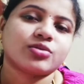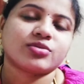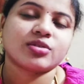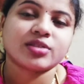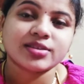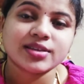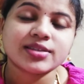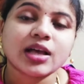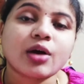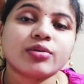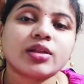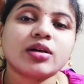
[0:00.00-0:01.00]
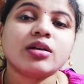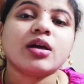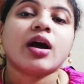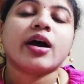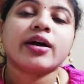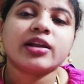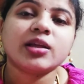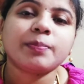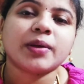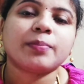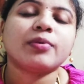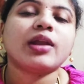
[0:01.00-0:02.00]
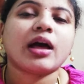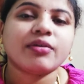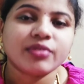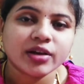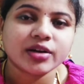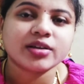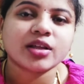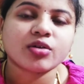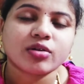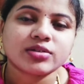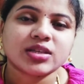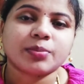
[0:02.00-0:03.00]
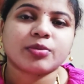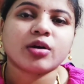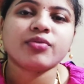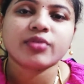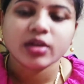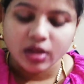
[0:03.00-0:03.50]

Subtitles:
So this is how the early people have learned the concept of